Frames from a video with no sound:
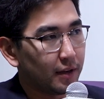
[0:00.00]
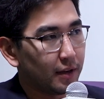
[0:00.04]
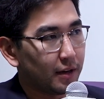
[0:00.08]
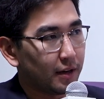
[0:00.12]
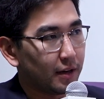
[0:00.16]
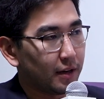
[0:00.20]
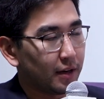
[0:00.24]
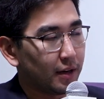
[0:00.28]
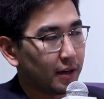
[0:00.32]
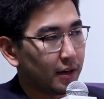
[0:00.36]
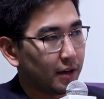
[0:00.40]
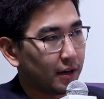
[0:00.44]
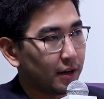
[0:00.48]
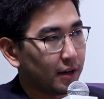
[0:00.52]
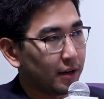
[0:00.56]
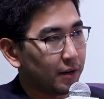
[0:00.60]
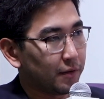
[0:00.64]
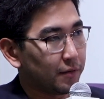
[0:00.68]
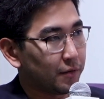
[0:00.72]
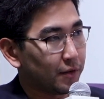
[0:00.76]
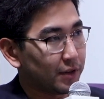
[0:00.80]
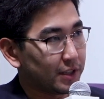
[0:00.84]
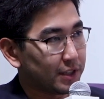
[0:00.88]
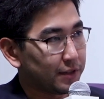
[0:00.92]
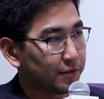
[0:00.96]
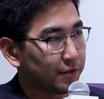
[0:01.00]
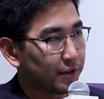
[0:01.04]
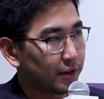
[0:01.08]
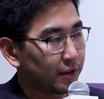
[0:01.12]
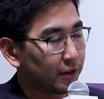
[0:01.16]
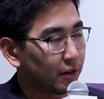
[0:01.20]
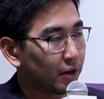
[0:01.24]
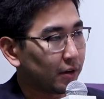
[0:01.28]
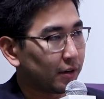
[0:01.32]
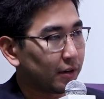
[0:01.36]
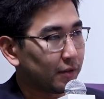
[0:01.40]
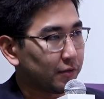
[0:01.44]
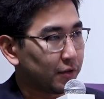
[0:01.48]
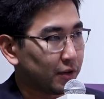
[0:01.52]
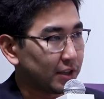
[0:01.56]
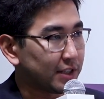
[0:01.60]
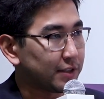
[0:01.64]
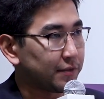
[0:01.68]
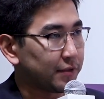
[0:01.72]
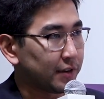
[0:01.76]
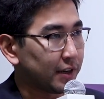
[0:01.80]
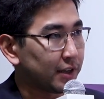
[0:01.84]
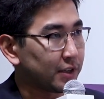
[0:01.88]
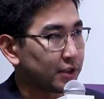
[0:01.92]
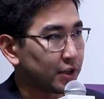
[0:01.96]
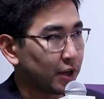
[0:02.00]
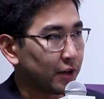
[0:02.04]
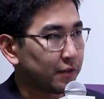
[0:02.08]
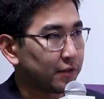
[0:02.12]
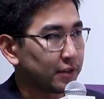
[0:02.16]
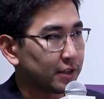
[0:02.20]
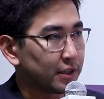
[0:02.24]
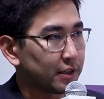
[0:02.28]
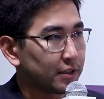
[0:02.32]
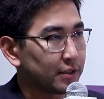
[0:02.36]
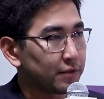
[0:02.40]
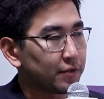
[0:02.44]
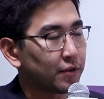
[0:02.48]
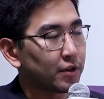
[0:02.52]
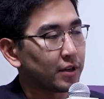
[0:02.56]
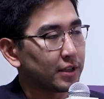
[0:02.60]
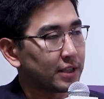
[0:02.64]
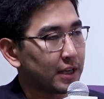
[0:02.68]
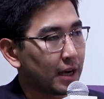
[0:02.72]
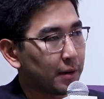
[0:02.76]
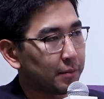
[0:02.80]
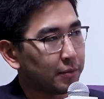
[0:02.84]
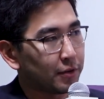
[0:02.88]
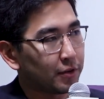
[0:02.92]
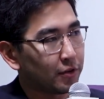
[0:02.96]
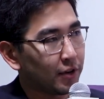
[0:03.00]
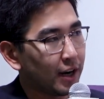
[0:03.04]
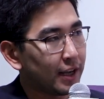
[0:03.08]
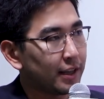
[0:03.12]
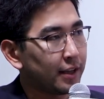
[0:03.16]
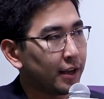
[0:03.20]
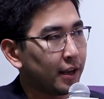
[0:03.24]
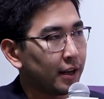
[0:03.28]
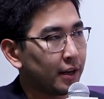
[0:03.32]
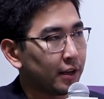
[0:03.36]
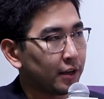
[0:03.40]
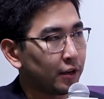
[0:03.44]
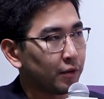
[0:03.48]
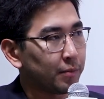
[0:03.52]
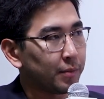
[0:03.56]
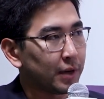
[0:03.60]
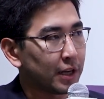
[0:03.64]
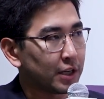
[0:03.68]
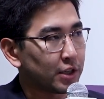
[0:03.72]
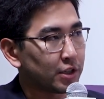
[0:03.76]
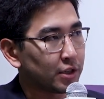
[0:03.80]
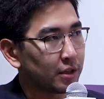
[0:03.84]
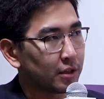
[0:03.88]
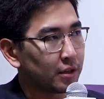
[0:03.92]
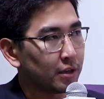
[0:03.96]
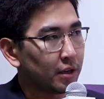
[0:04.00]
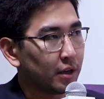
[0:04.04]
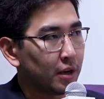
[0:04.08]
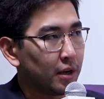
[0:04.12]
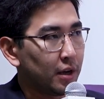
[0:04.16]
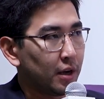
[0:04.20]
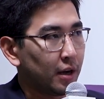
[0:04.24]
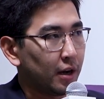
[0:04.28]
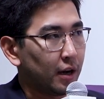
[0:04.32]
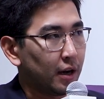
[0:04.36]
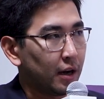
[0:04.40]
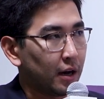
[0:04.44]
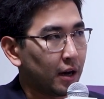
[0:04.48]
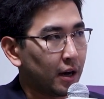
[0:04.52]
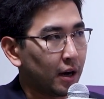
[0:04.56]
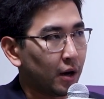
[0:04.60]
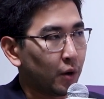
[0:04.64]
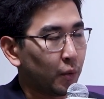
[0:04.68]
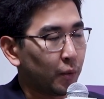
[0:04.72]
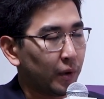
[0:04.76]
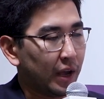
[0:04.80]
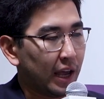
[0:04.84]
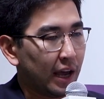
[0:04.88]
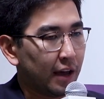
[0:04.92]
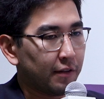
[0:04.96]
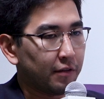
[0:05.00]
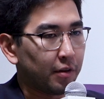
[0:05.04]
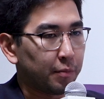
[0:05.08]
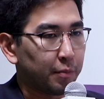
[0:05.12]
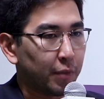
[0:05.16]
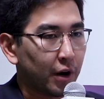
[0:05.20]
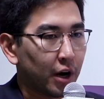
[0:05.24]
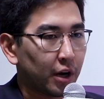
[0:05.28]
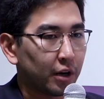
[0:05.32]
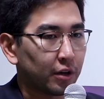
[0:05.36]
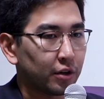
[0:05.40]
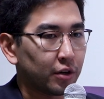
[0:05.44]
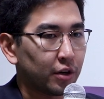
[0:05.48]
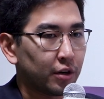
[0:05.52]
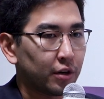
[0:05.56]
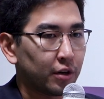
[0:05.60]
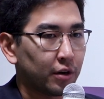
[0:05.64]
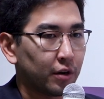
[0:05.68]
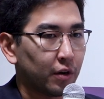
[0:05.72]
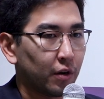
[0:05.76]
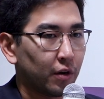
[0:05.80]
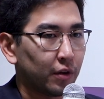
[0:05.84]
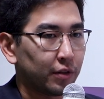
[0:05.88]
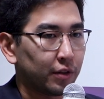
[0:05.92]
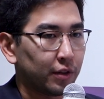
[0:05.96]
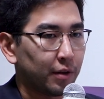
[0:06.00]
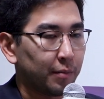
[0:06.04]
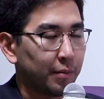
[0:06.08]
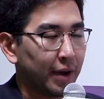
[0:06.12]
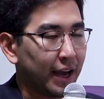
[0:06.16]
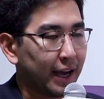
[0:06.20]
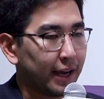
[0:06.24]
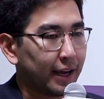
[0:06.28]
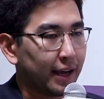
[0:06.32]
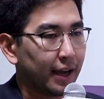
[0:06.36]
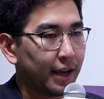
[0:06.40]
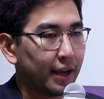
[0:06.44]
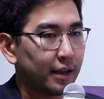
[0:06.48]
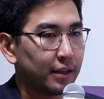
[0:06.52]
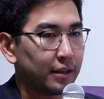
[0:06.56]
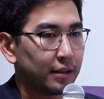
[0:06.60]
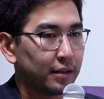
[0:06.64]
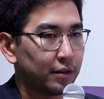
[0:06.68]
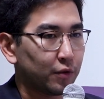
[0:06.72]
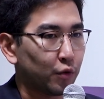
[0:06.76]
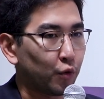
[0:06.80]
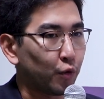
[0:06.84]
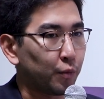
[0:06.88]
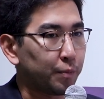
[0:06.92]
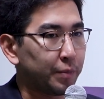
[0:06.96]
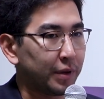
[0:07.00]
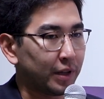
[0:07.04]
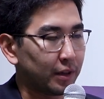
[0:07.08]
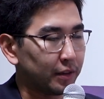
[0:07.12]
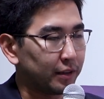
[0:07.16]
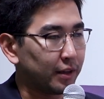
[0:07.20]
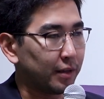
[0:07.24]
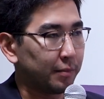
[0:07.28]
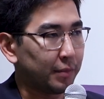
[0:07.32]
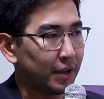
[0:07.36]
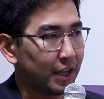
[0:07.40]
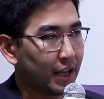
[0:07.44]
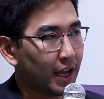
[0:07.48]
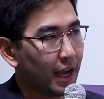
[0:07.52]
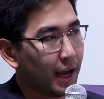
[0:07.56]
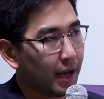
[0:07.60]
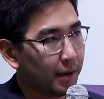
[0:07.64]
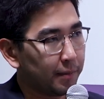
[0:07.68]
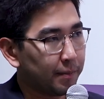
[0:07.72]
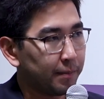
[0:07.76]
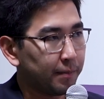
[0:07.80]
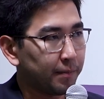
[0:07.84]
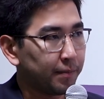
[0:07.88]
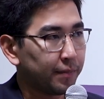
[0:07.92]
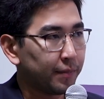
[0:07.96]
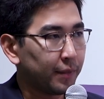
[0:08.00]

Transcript: for different services. For example, ride-hailing you mentioned, we have a partner on the back end who built the mini app.